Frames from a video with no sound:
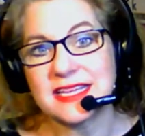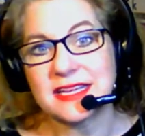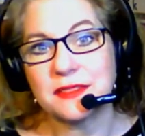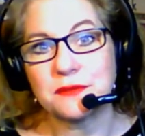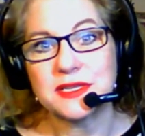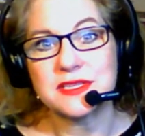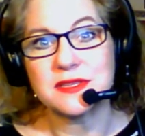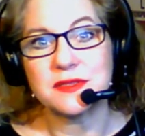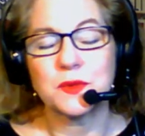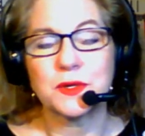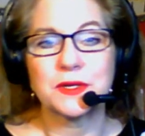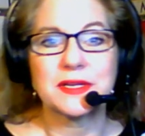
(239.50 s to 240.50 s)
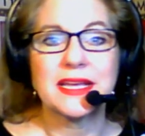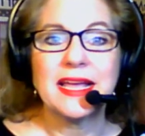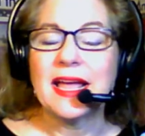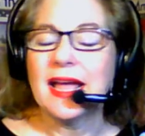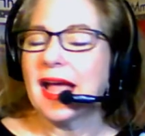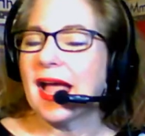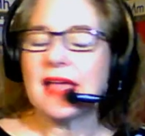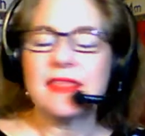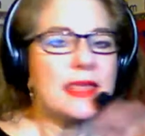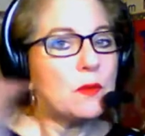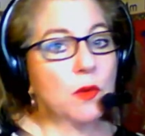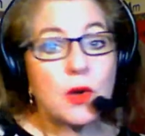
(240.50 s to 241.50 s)
say the rest of the word. And
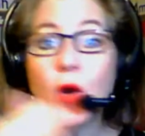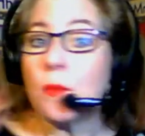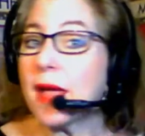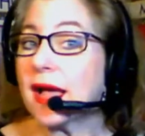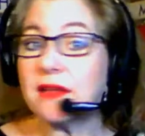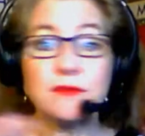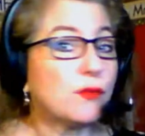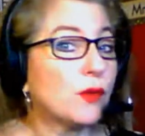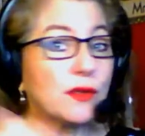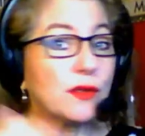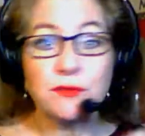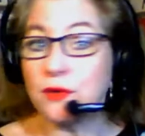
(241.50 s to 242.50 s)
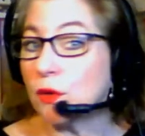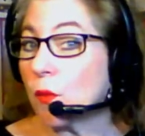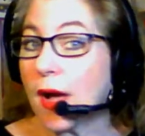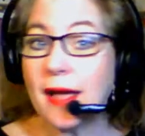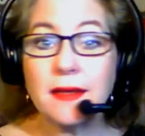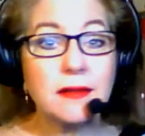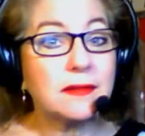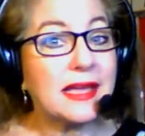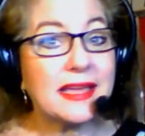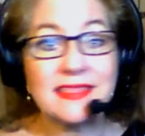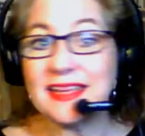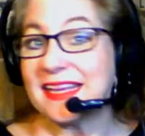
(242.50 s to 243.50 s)
they will go back and forth for a while
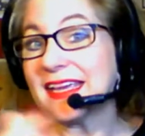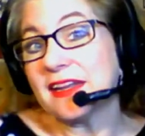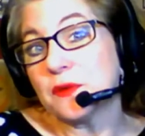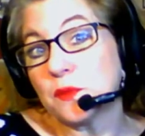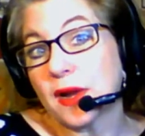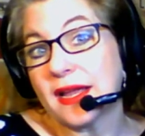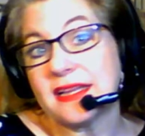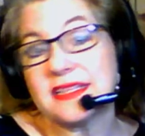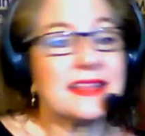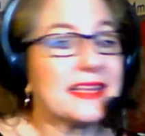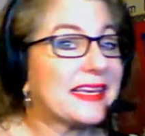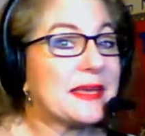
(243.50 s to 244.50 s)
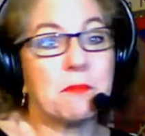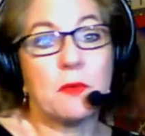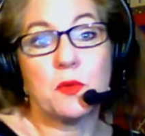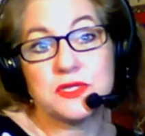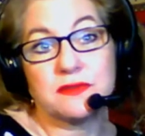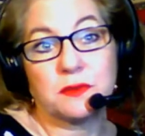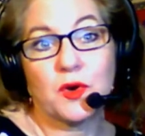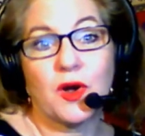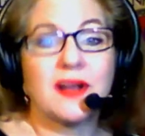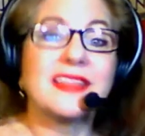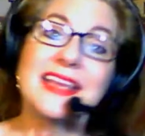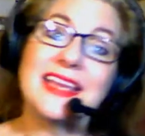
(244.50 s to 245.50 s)
then get it right and then get most of them
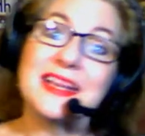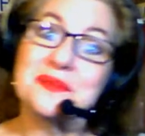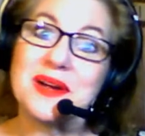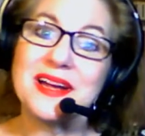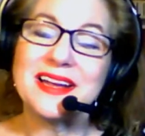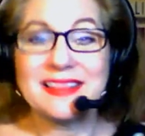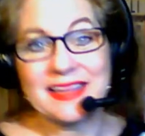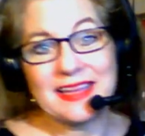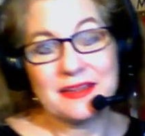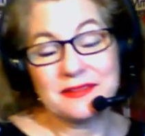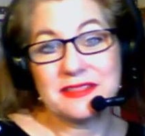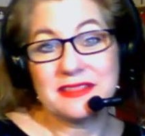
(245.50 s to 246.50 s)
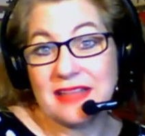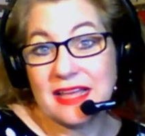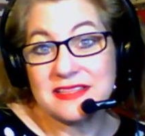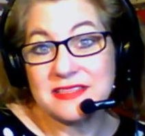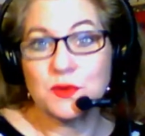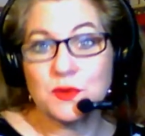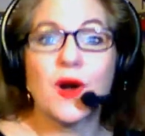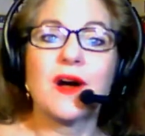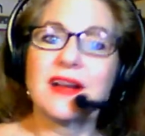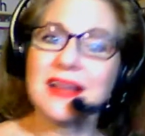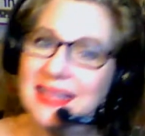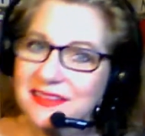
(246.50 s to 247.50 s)
wrong and then get it right and get less
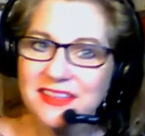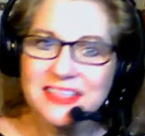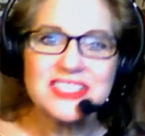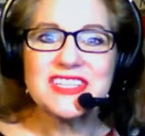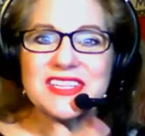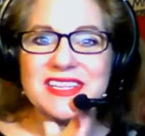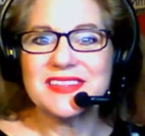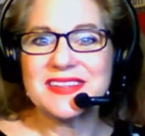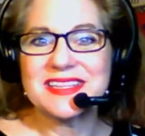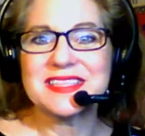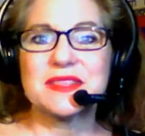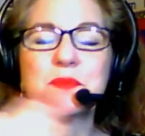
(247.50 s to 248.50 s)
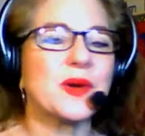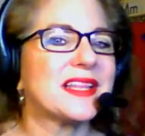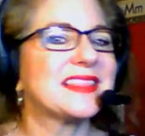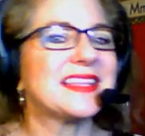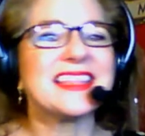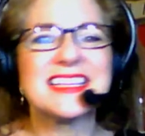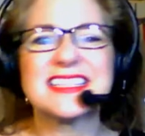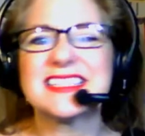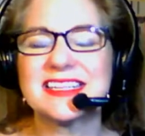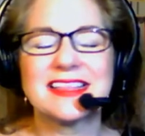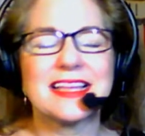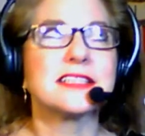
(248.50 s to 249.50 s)
wrong, and eventually they'll get to the point that they
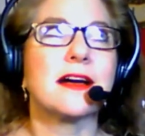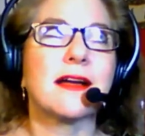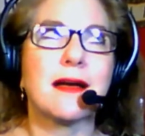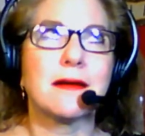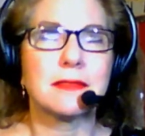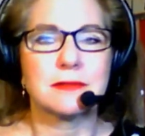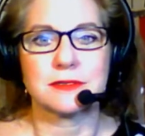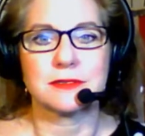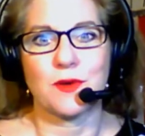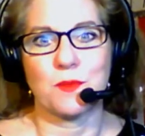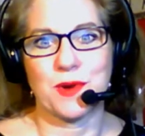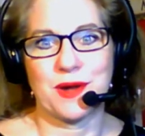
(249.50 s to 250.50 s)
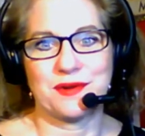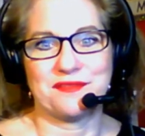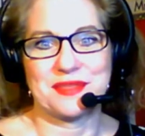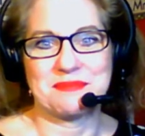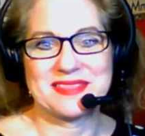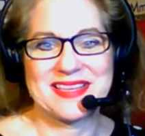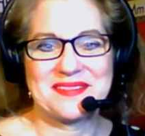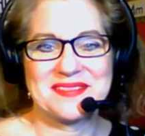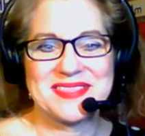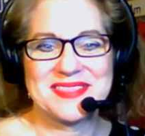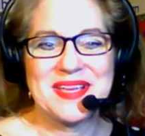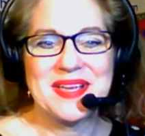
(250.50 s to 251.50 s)
stick that tongue out and they're so proud of themselves.